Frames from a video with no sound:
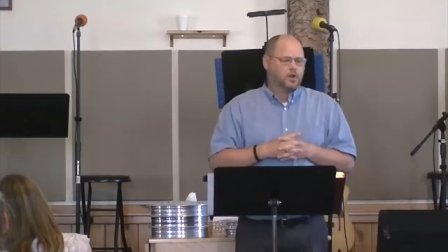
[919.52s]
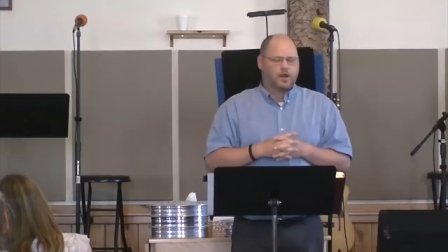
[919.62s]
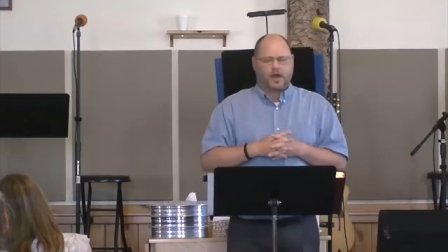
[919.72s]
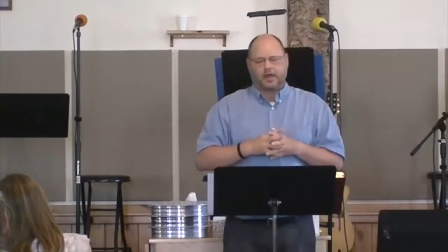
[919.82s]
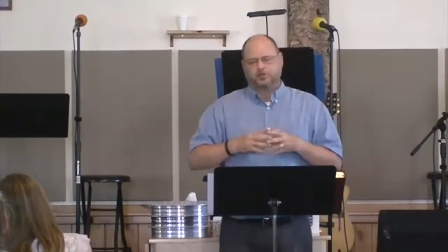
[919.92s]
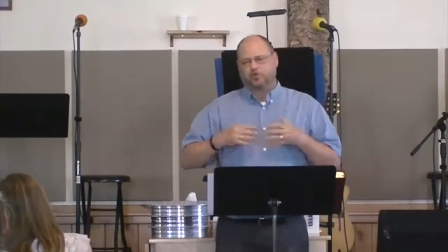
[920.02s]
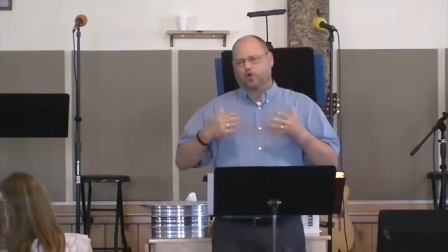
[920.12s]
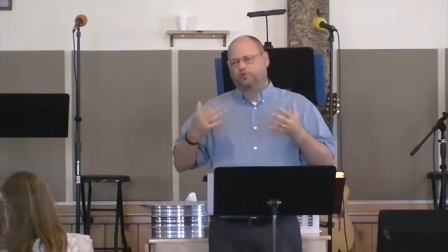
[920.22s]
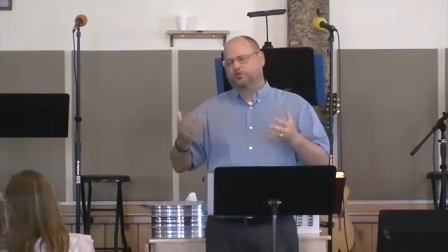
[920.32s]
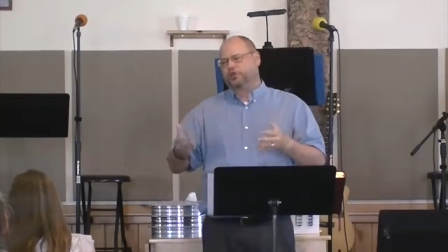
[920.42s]
a nice,
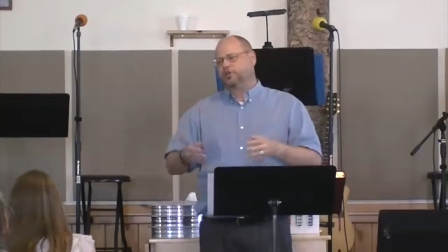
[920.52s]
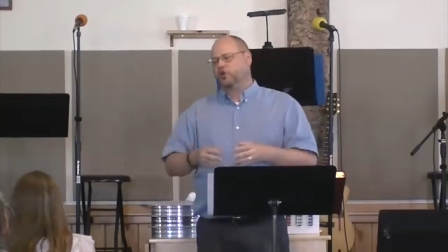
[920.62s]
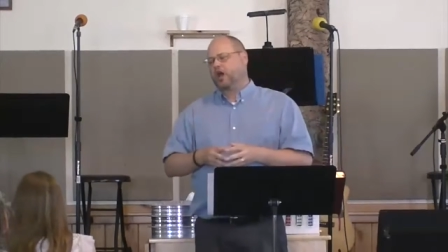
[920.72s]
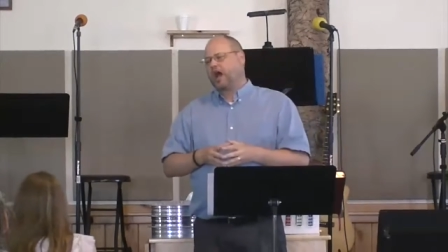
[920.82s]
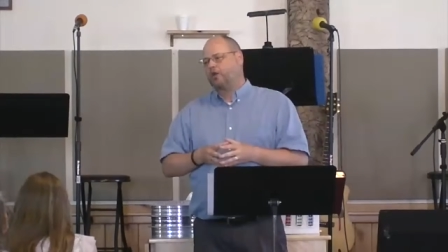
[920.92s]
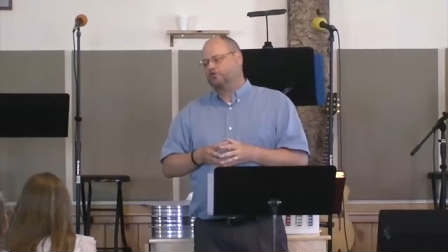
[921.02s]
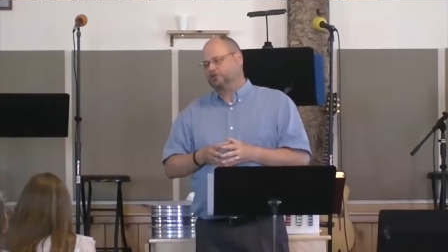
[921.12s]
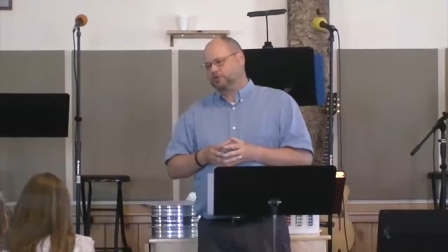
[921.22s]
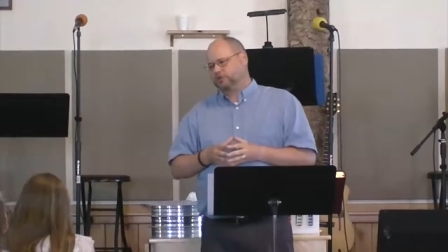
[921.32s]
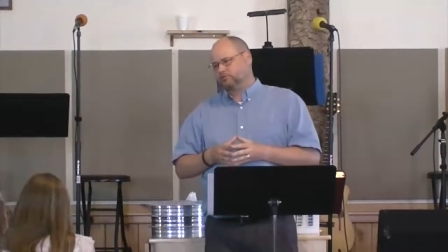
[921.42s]
warm, secure
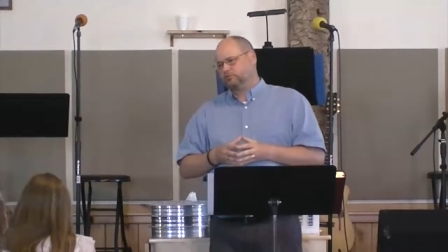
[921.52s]
house,